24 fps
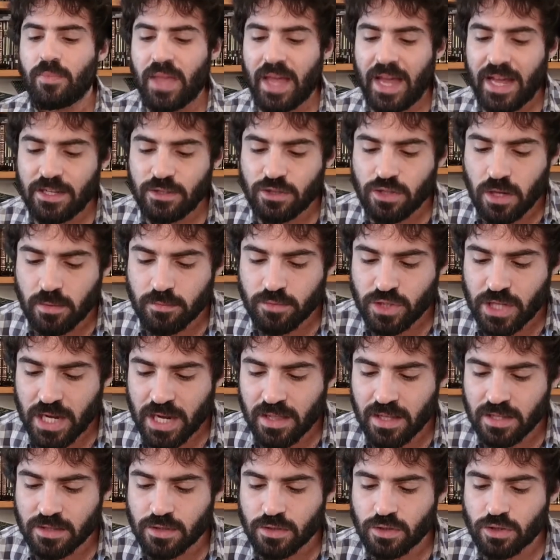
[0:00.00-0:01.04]
Ein sham
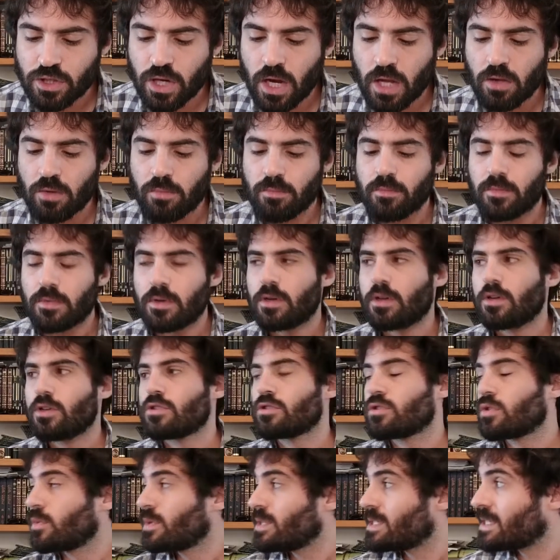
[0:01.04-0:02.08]
shelas shalom.
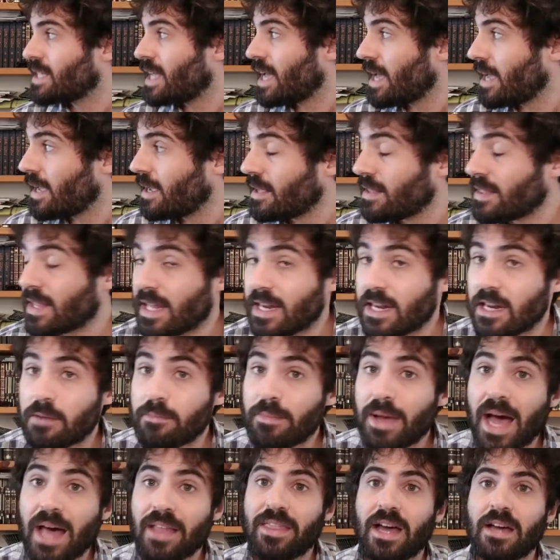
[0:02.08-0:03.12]
So we say that in a
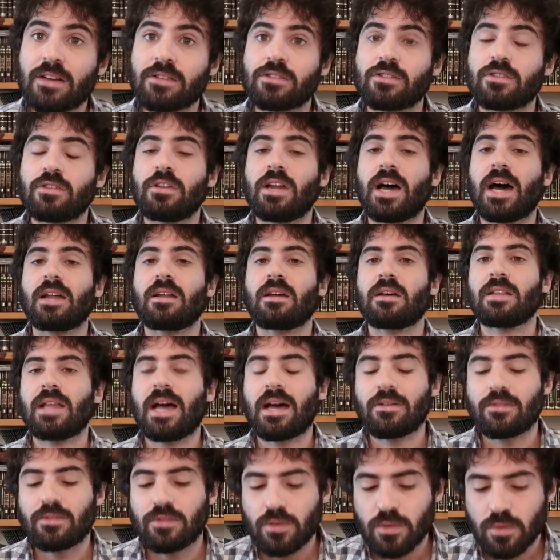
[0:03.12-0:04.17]
bathhouse you're not
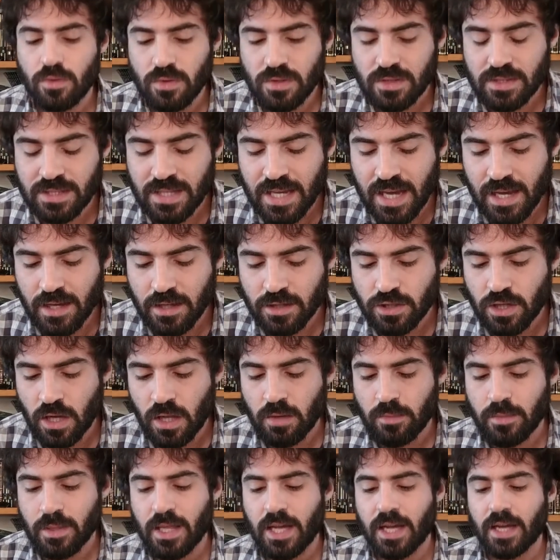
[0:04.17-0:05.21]
allowed to say
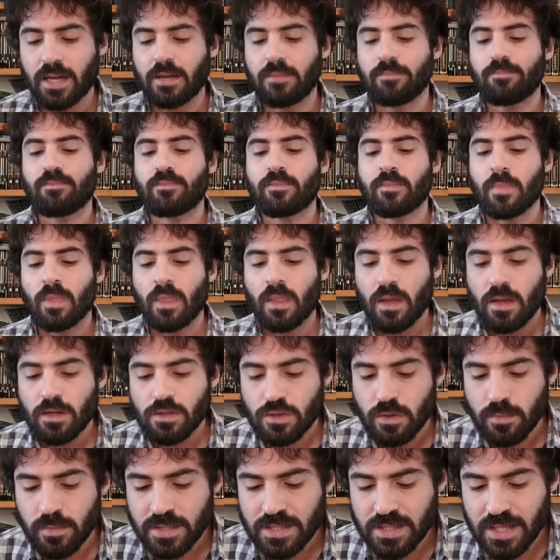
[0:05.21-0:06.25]
shalom aleichem.
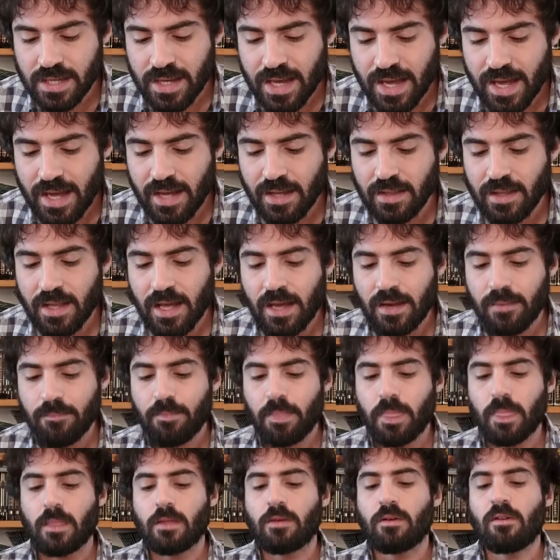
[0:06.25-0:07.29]
So misayeh
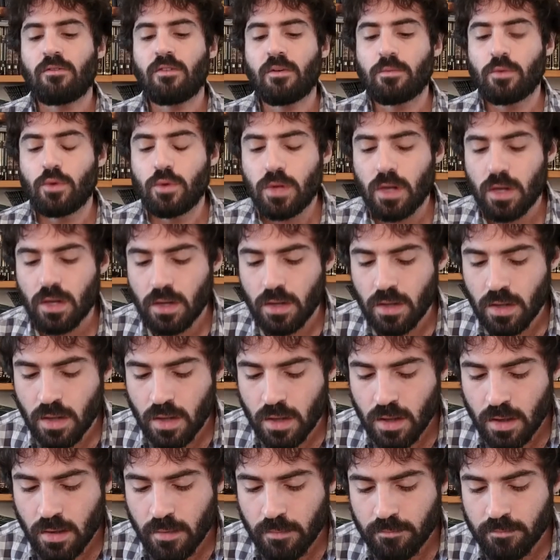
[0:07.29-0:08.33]
le Rav Amnuna
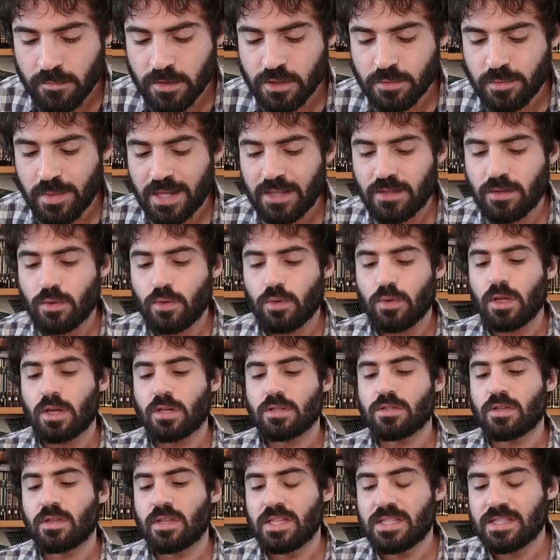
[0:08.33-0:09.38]
mishmei de
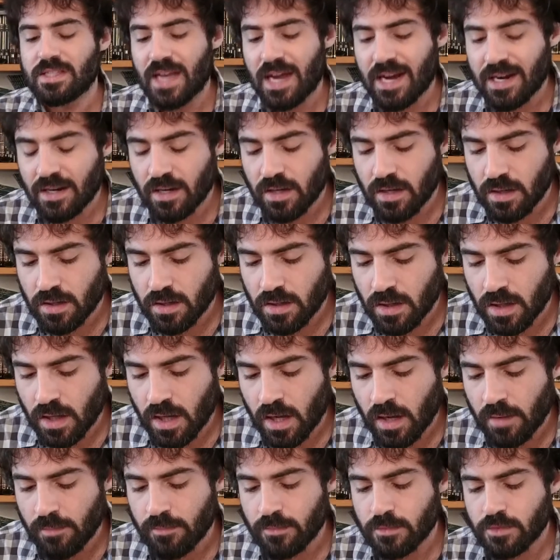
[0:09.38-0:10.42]
ula. So this taka
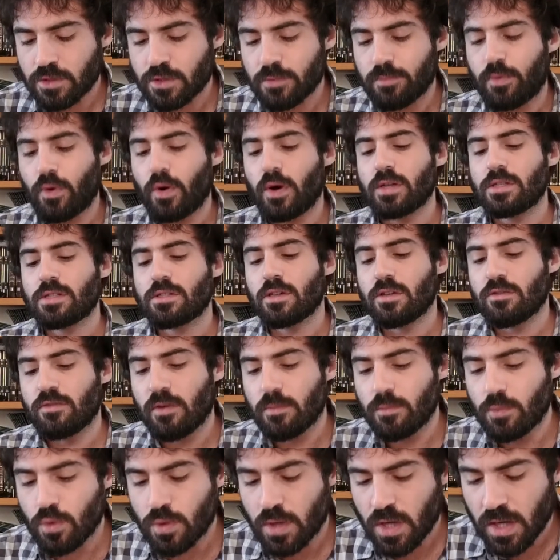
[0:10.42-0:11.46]
um, supports Rav
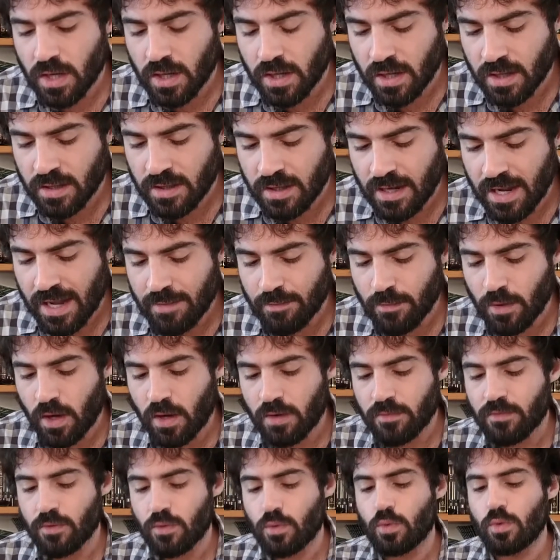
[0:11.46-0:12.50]
Amnuna in the name
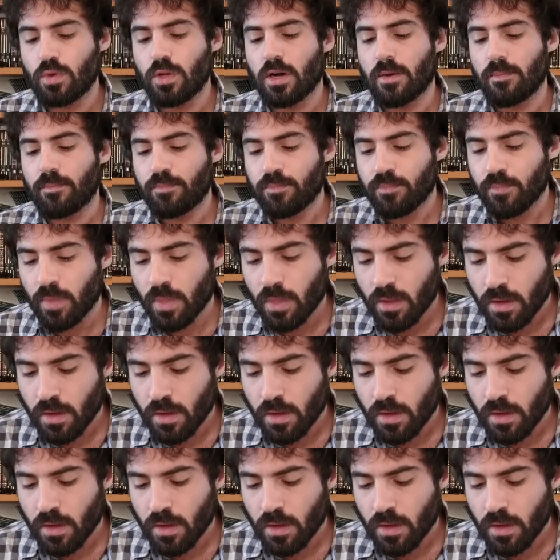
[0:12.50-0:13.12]
of ula.